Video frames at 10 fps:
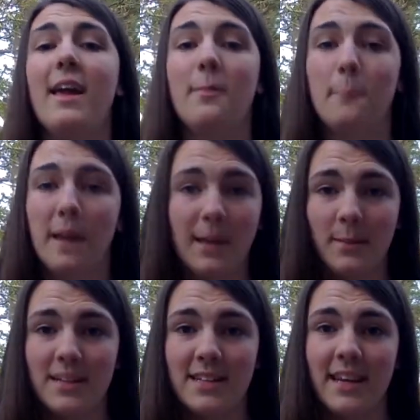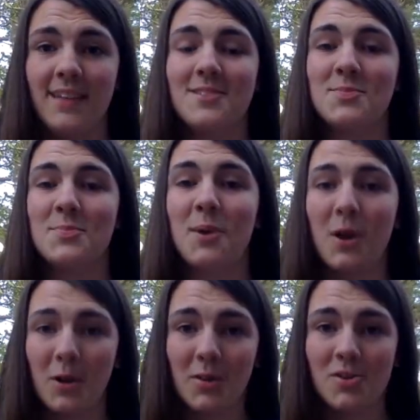Making mistakes is
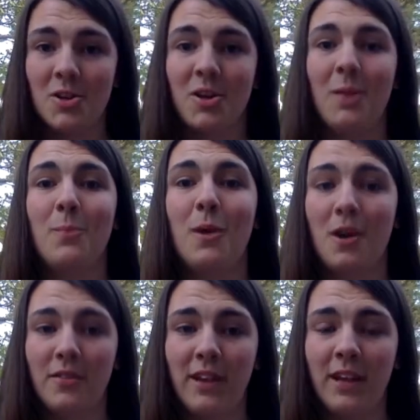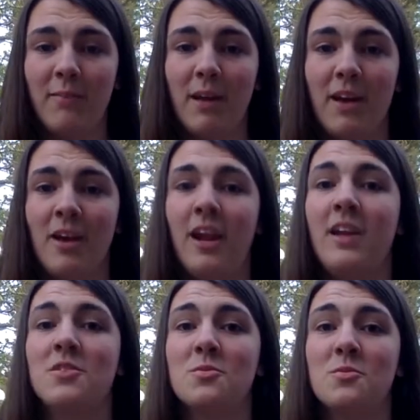part of the journey, part of getting better,
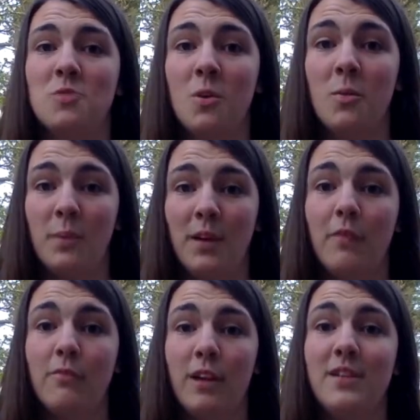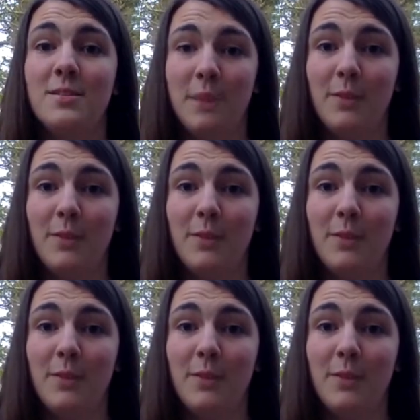and so don't be afraid to make